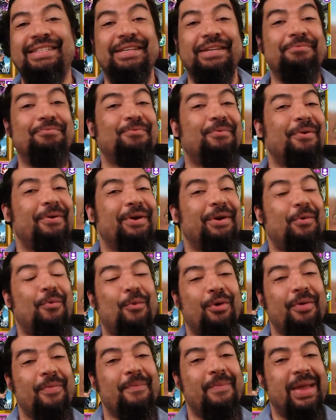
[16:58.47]
see, Roric
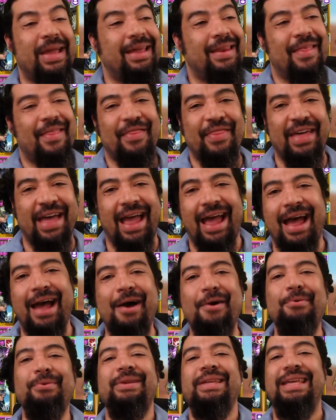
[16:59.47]
Wyrmbane, the
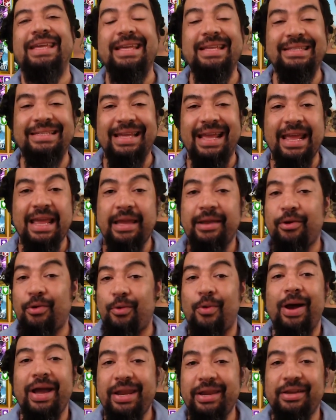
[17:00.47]
Hound, is
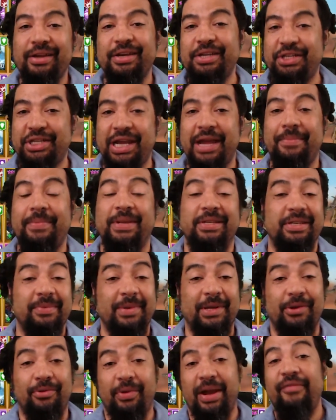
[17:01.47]
quite a good champion. He's
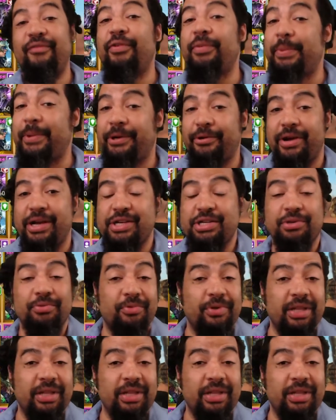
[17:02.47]
gonna be great for progression,